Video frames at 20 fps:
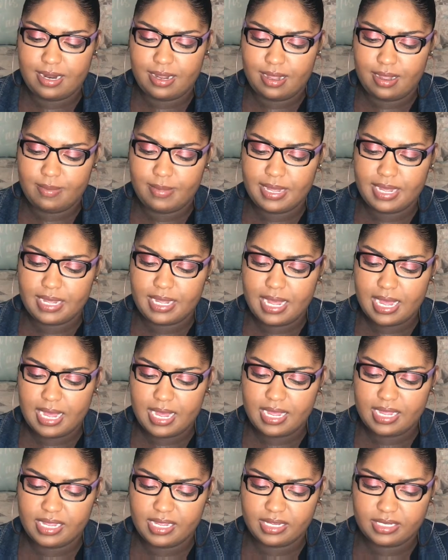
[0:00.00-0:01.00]
Oh my
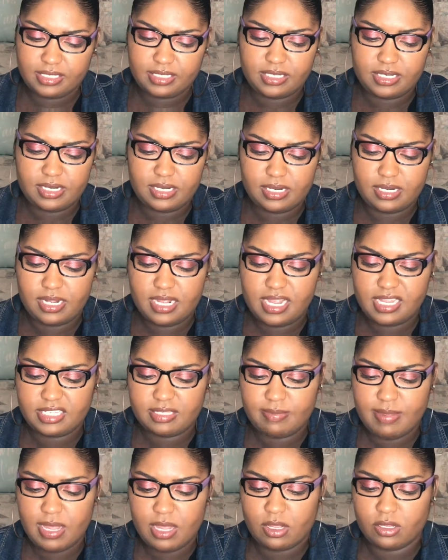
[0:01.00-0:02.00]
gosh. It
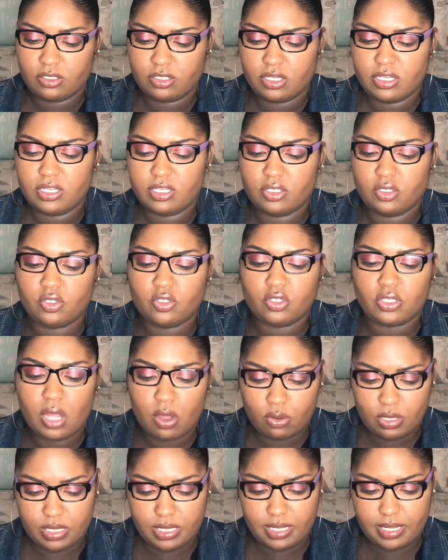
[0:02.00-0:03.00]
smells
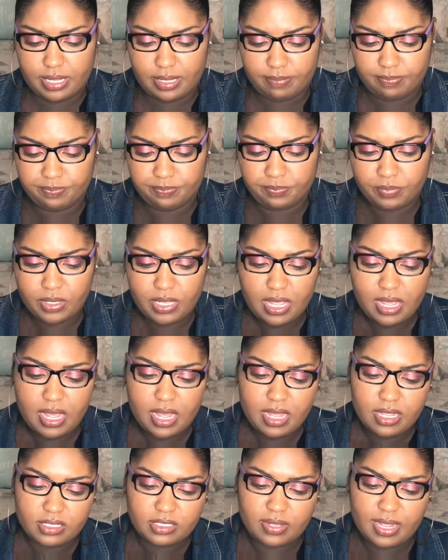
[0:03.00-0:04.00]
so good.
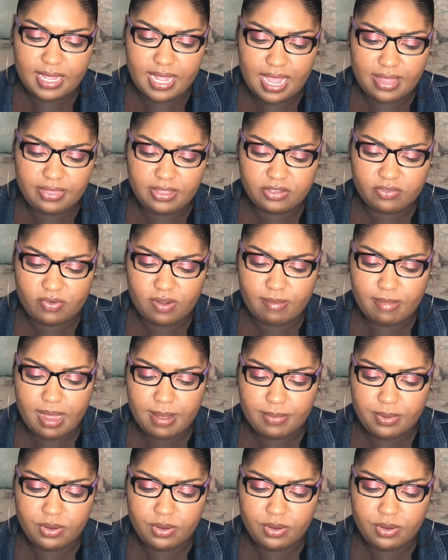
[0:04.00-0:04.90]
So I got this from my